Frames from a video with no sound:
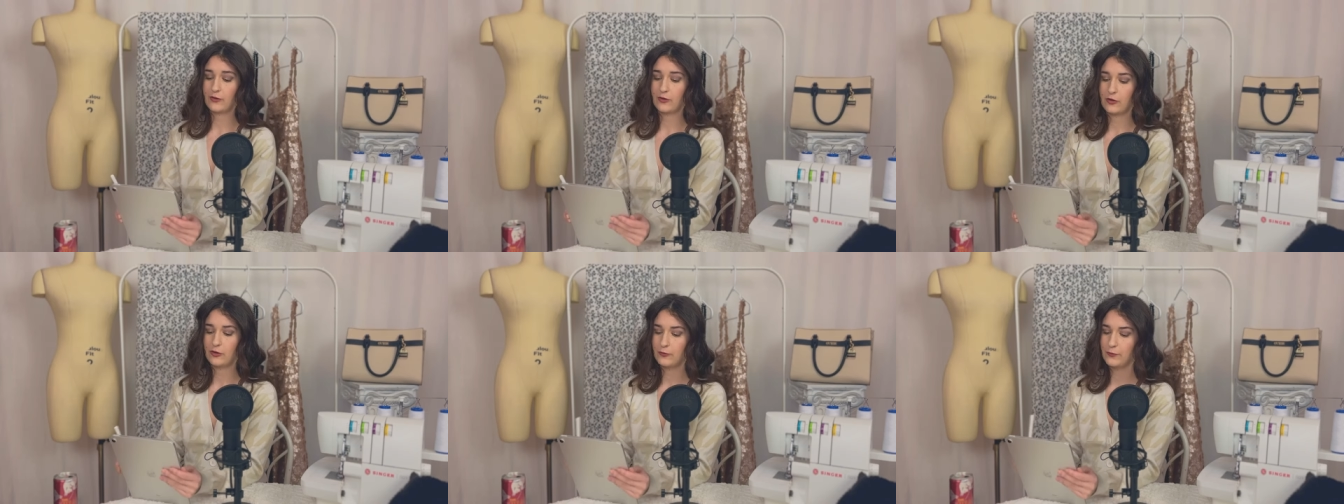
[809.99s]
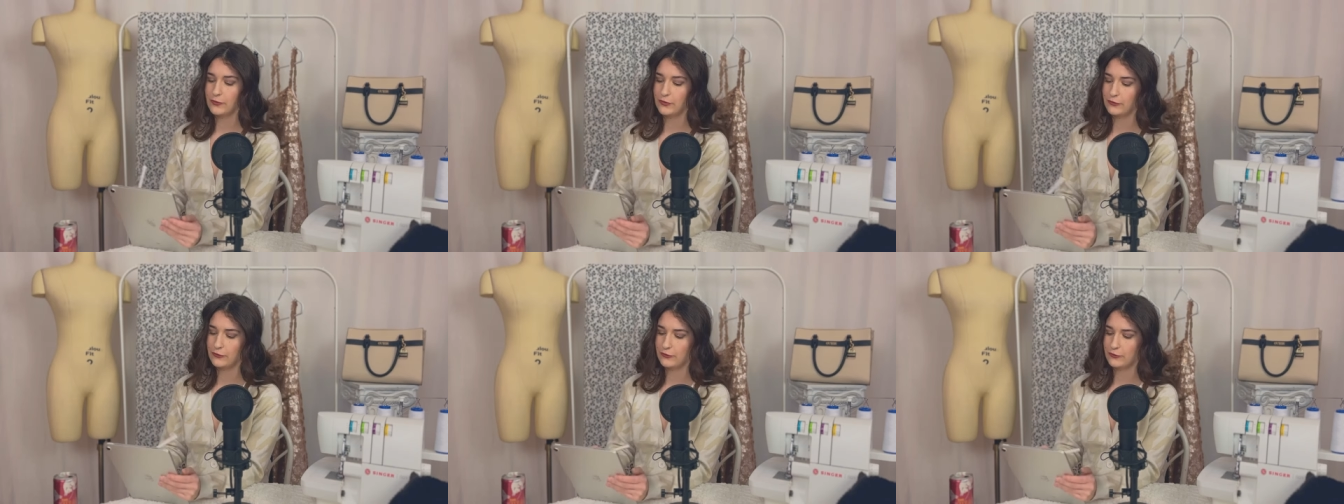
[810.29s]

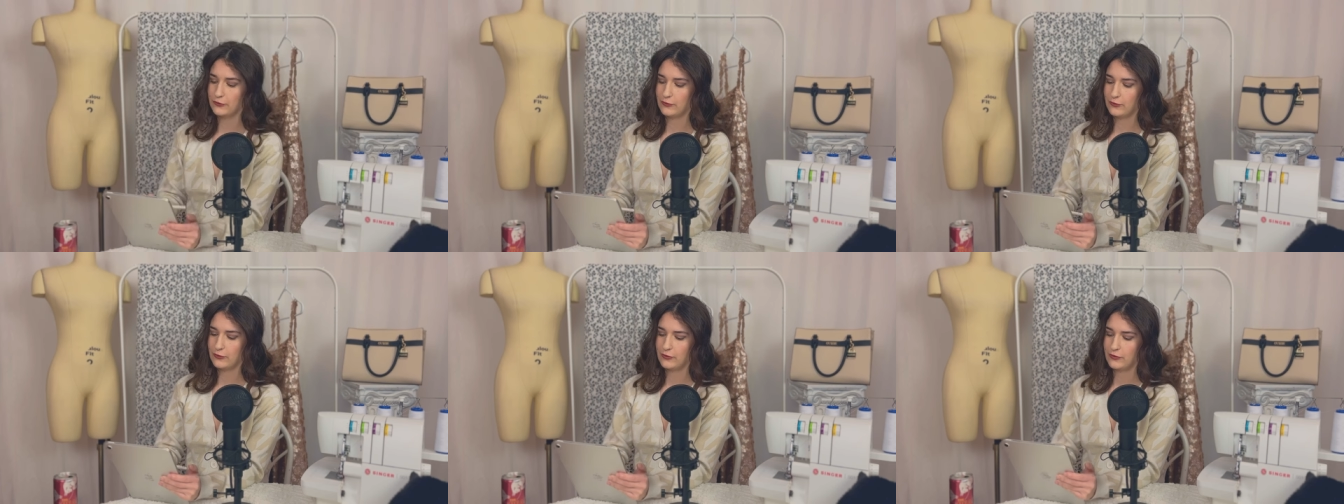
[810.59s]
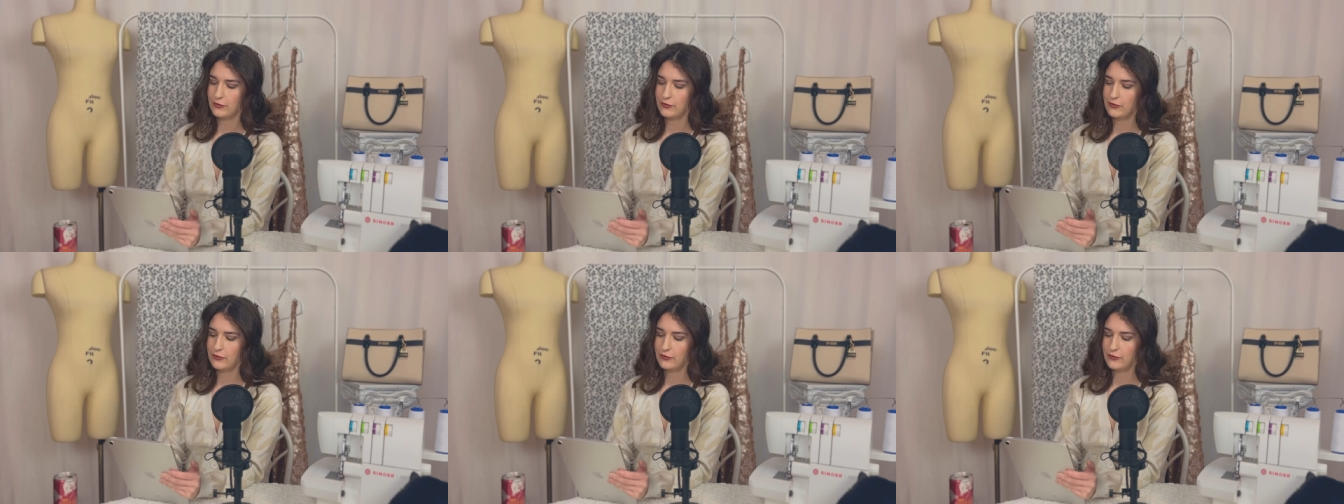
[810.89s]
Hope you
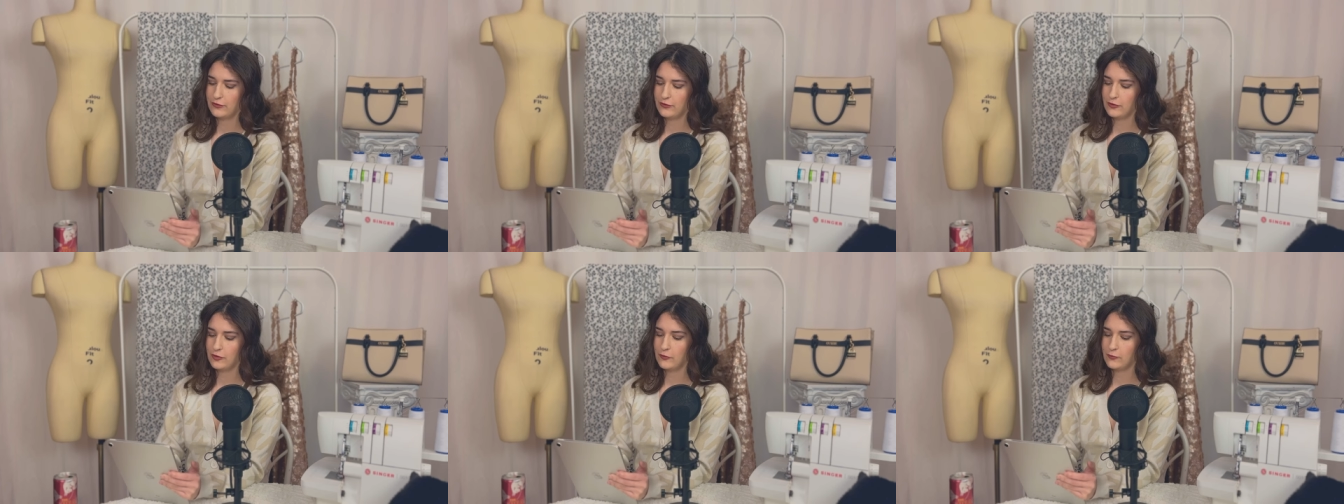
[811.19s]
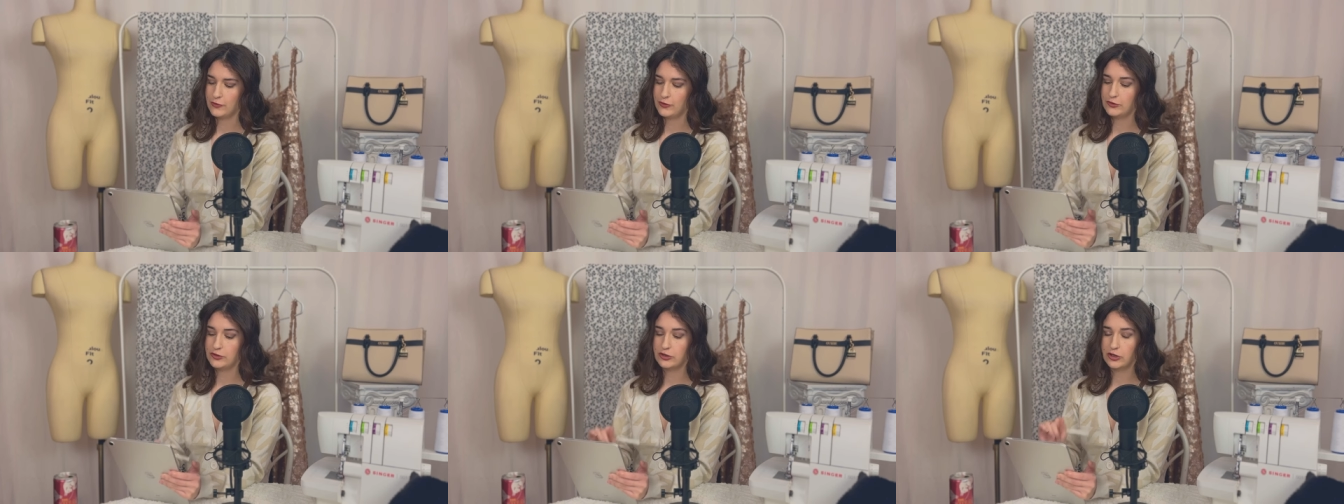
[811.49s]

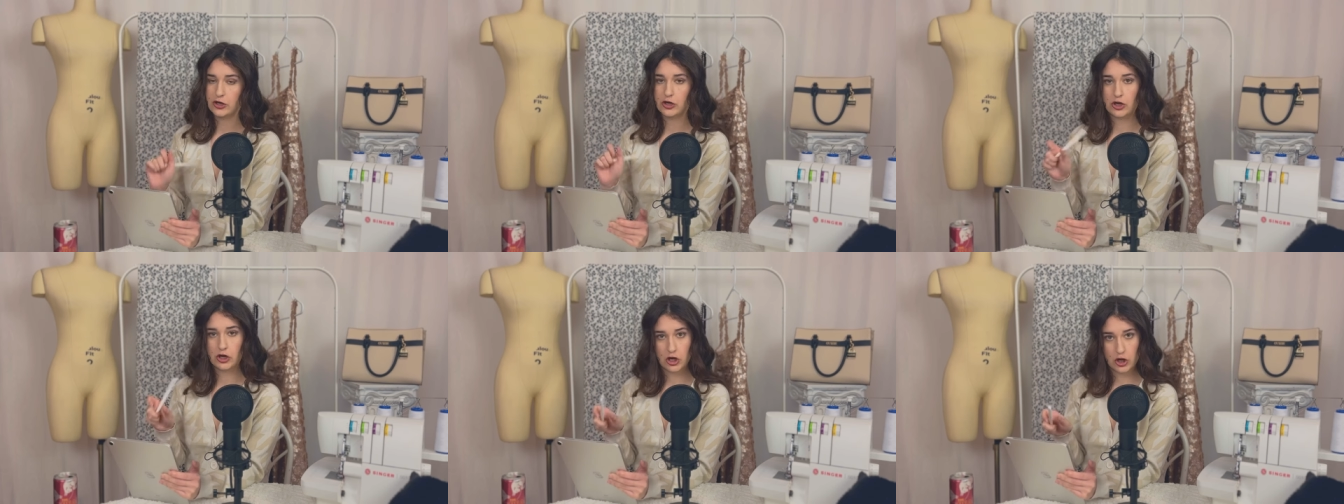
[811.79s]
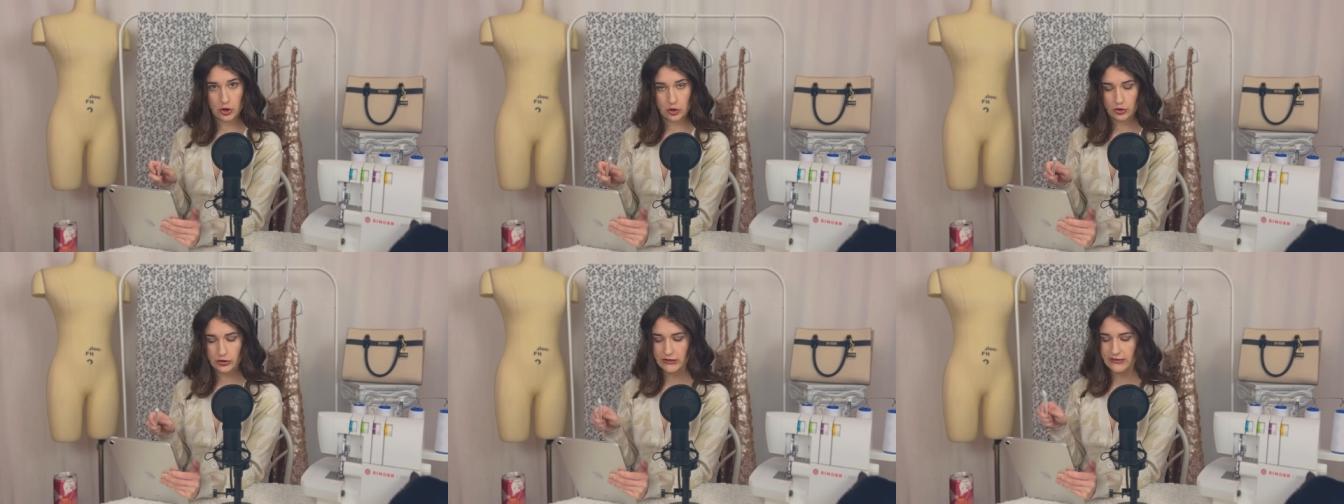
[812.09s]
took
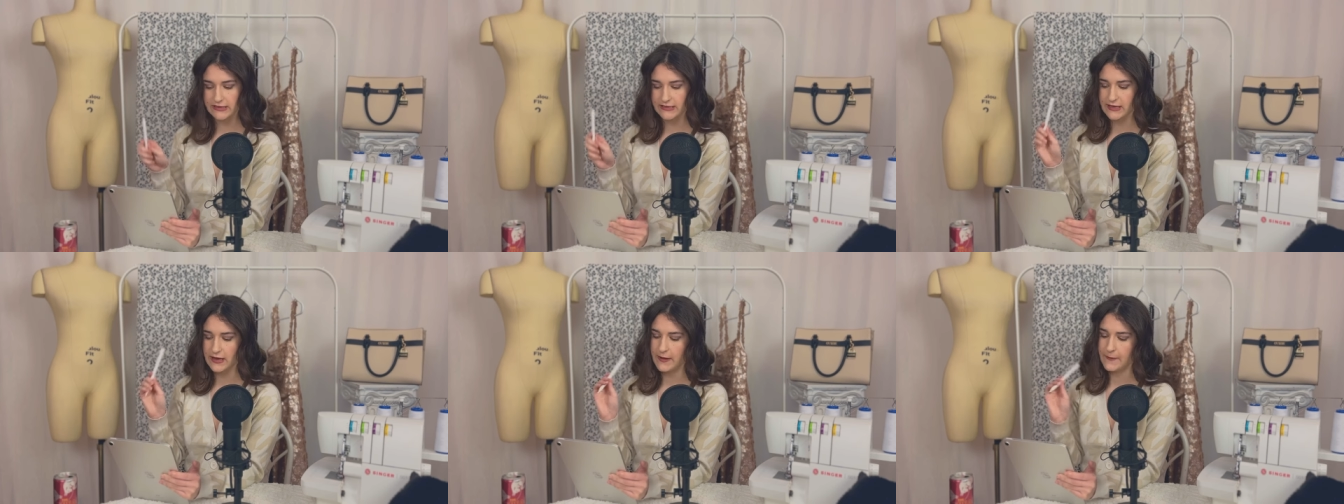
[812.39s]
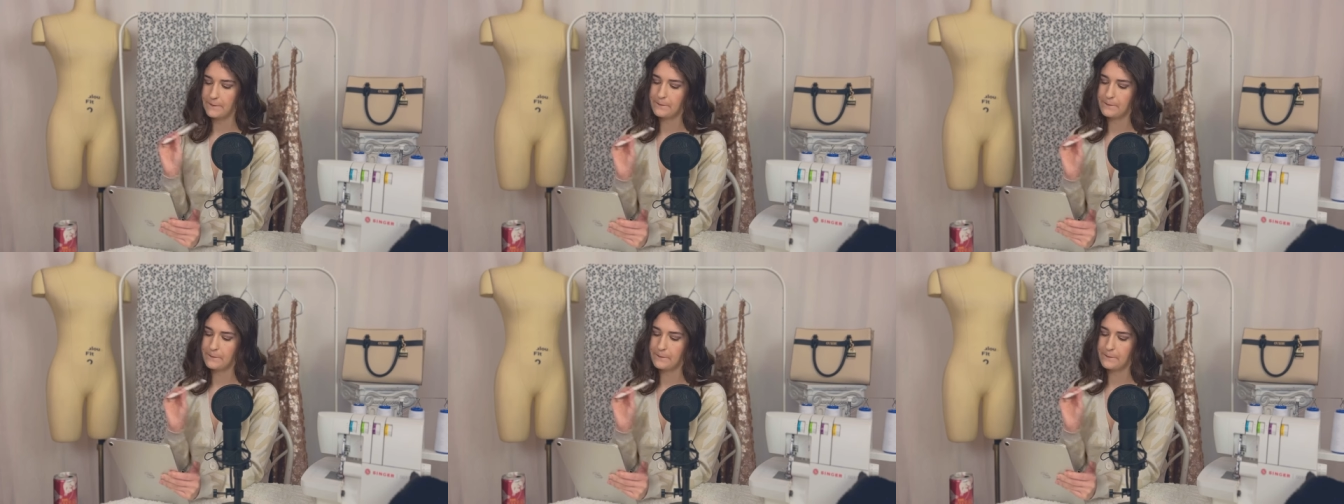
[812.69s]
notes.